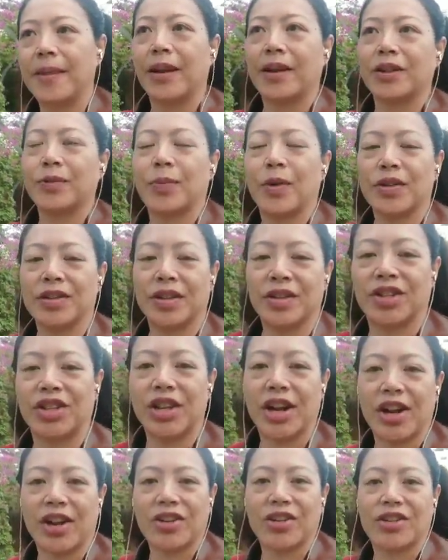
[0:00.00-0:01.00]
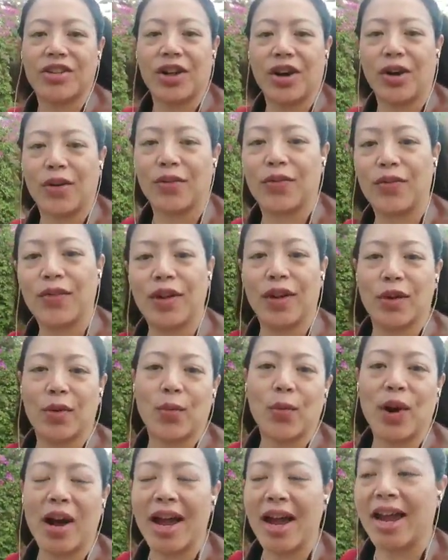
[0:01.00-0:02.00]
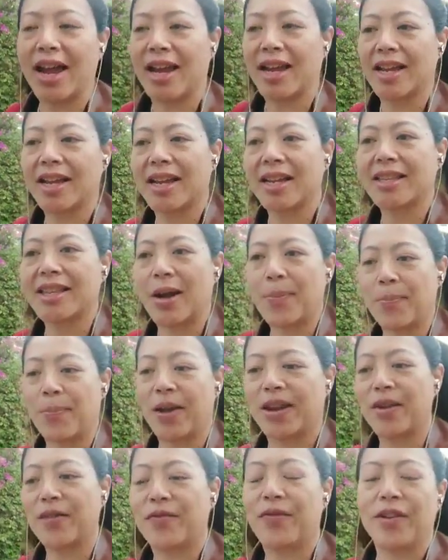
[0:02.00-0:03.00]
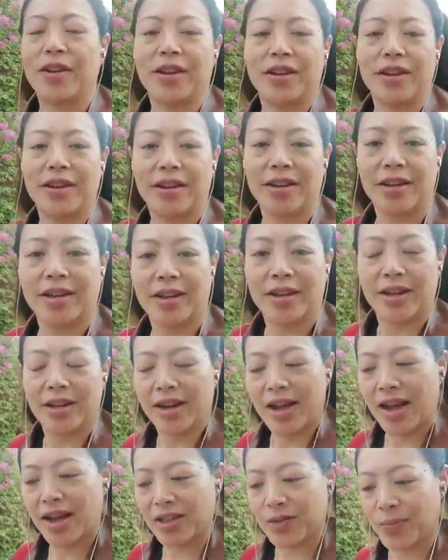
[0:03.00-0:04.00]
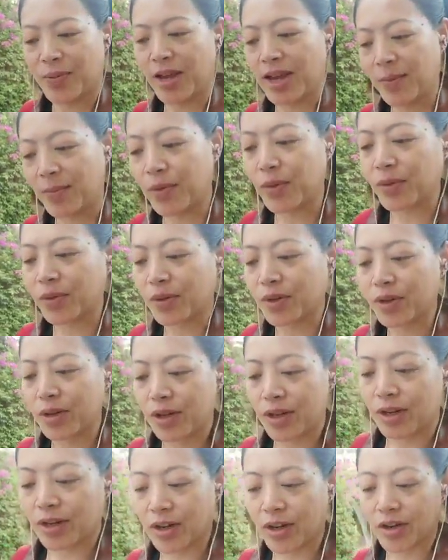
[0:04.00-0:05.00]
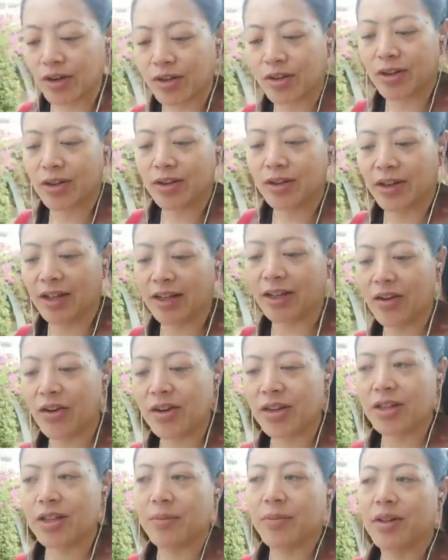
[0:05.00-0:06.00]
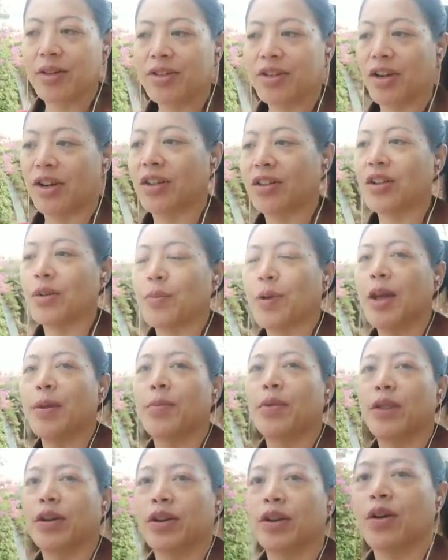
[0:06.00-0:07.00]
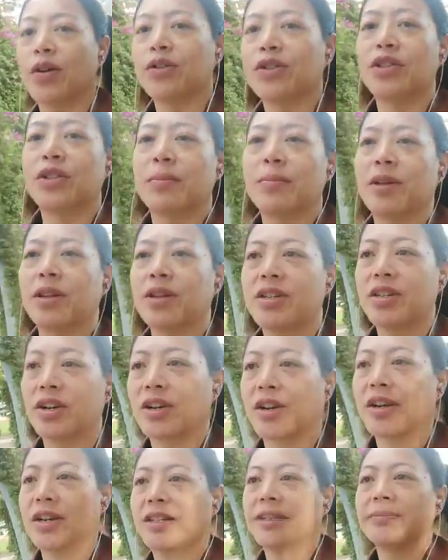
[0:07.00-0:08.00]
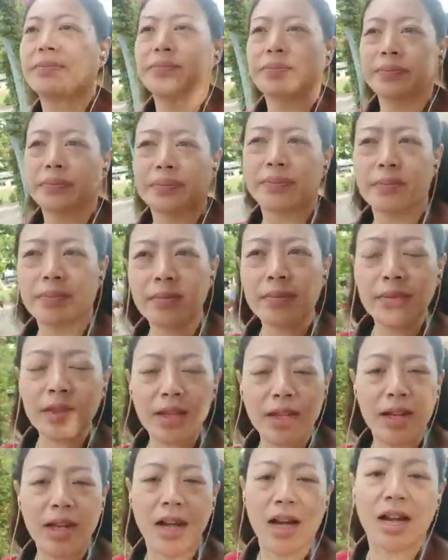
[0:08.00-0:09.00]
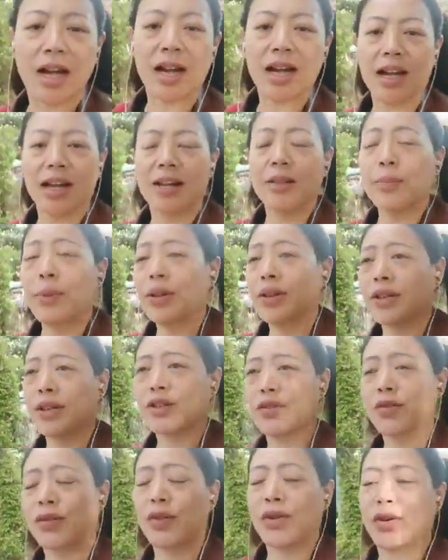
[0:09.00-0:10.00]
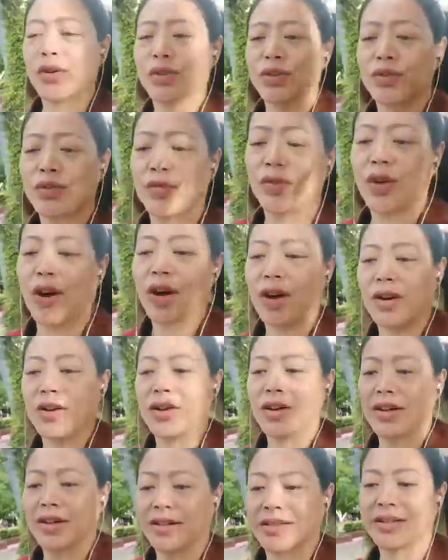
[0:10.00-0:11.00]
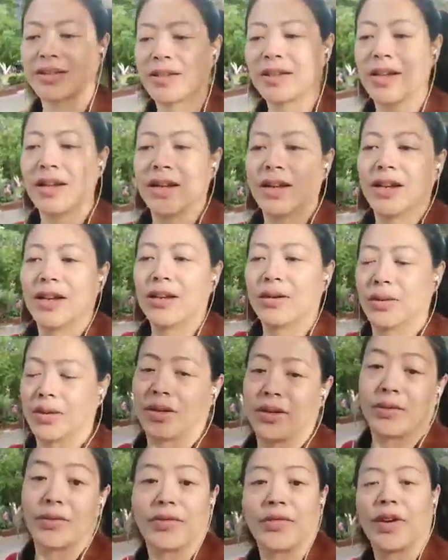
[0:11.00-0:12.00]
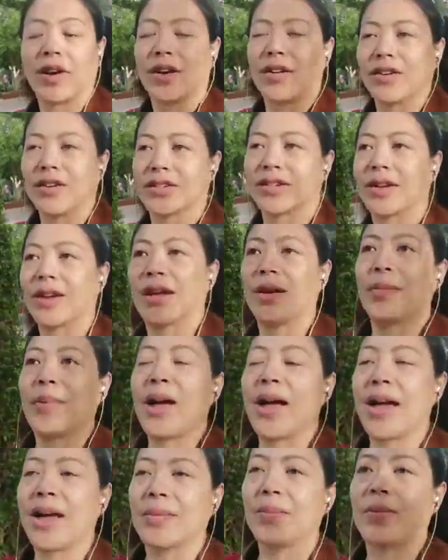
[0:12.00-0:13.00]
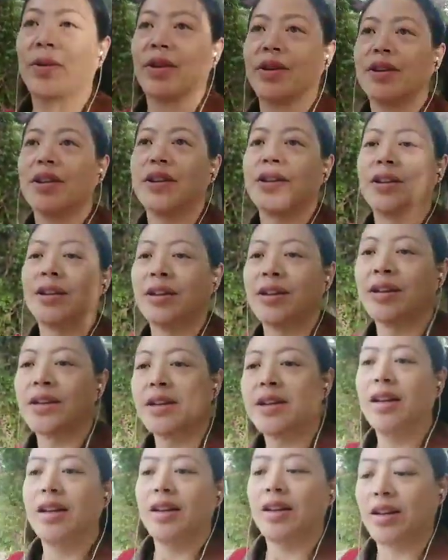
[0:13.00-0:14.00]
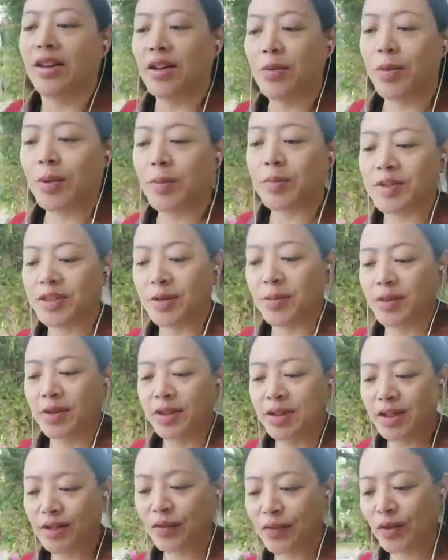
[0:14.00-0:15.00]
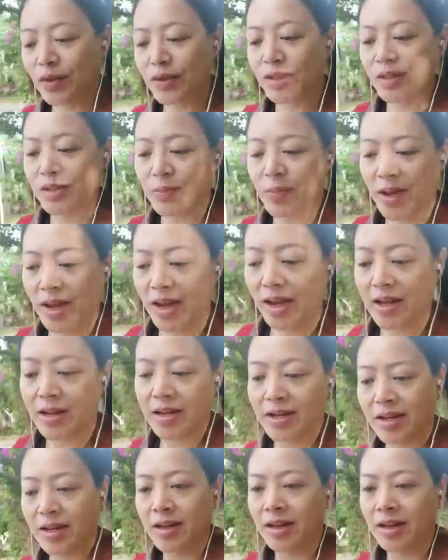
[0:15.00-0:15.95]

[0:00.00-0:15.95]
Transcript: I suppose, a shadow self in a way that benefited other people. You know, like going in the military, a lot of people that go into the military, police force, fireys, well, not the fireys are bad, but, you know, a lot of people see police force as bad.